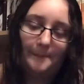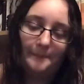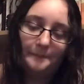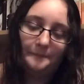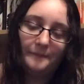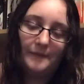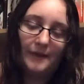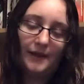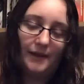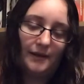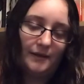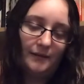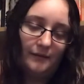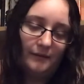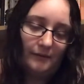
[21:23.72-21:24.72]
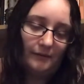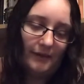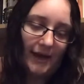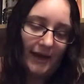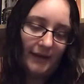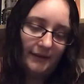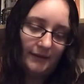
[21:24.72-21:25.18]
Okay,
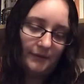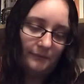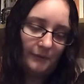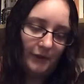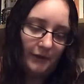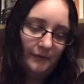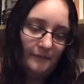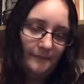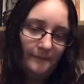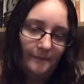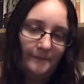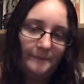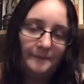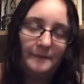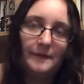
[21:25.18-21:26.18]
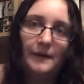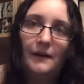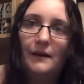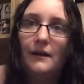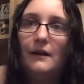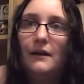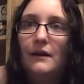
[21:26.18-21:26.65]
and the last one.
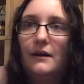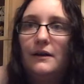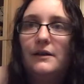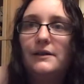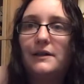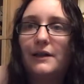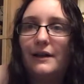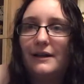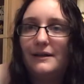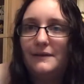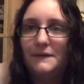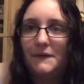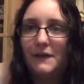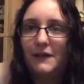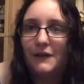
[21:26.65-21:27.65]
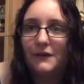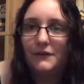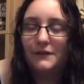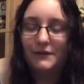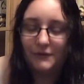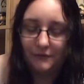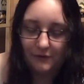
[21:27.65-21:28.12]
Sorry, this
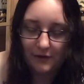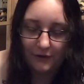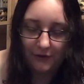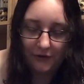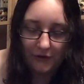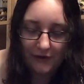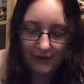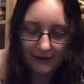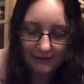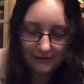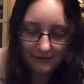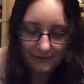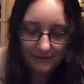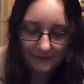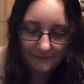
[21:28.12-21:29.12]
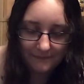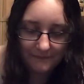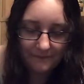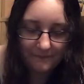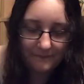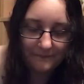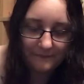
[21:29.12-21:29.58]
video is so long, guys.